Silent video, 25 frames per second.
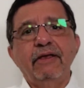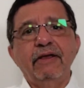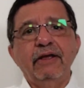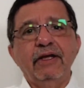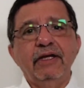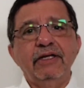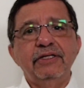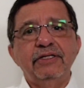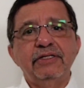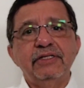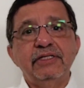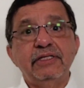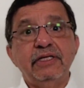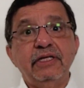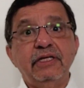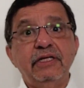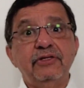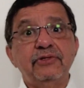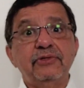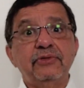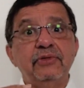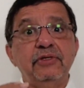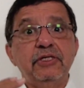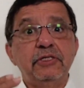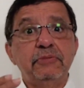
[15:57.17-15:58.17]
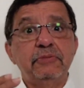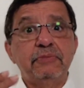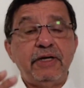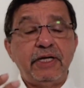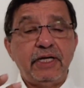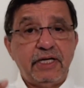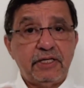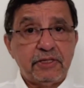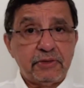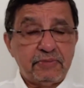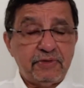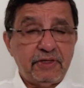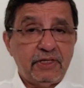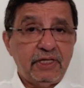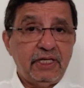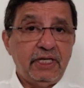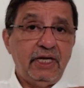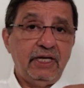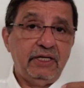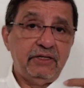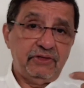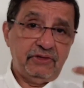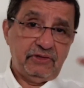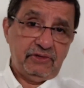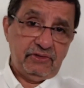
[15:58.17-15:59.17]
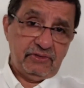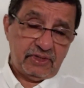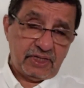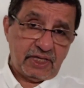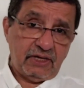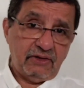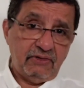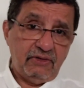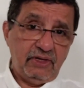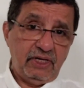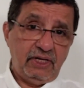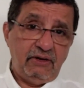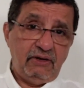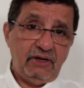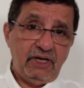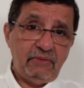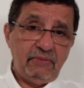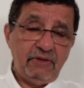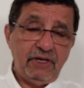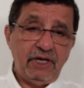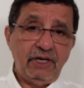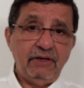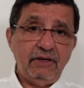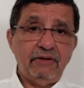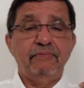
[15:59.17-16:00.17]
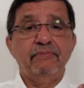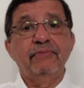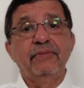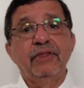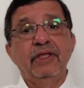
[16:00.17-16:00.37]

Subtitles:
And she said, as soon as my husband gets to Saudi Arabia